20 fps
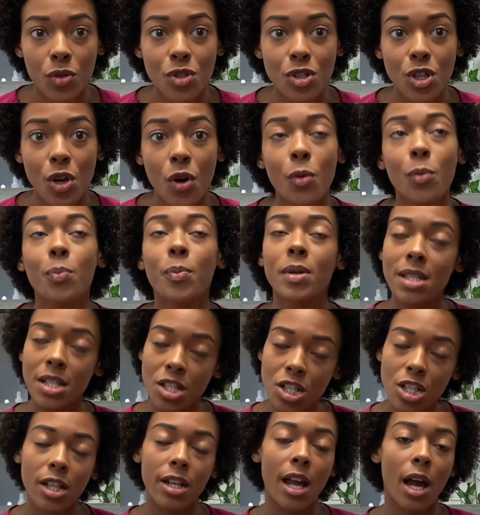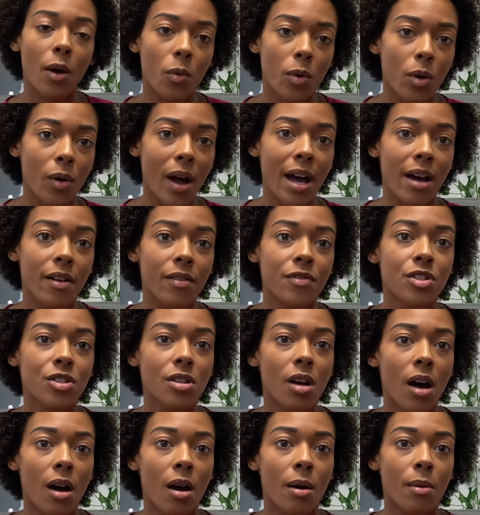So potentially I will have
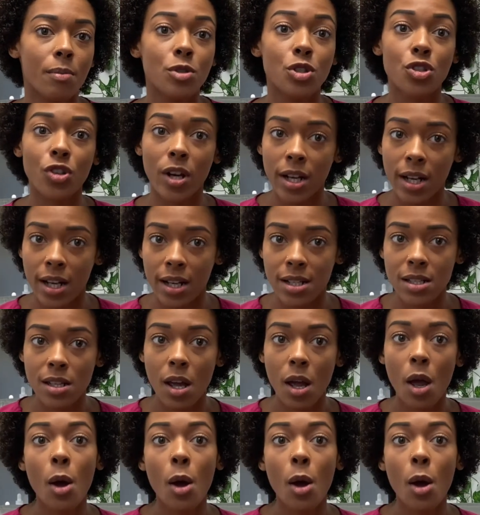trainings,